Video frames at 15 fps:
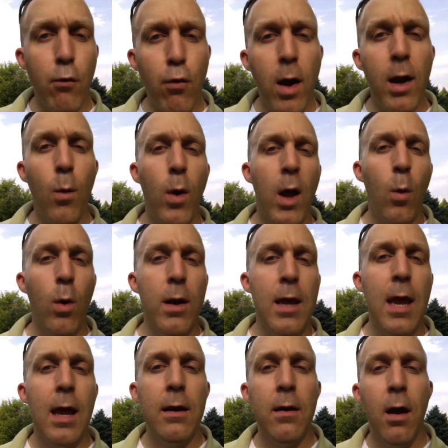right away what
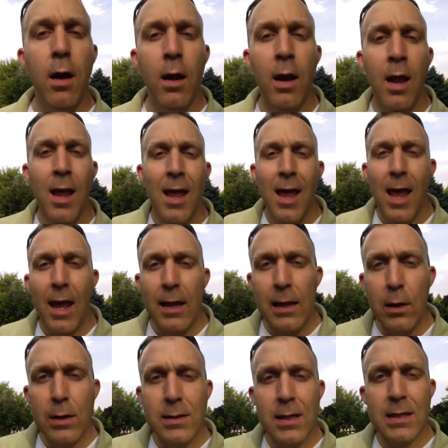he had done. And he
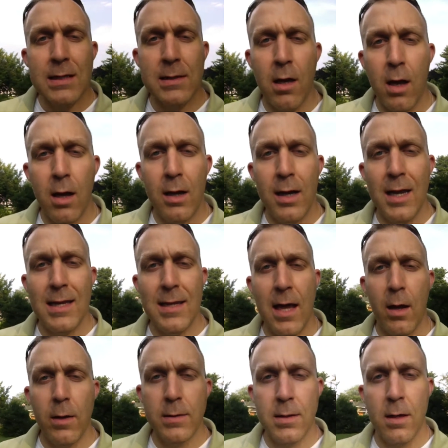looks at his son, he
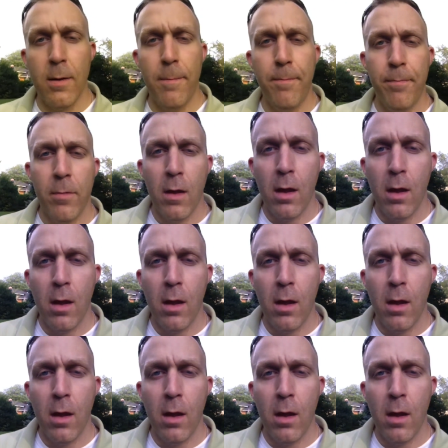tells him,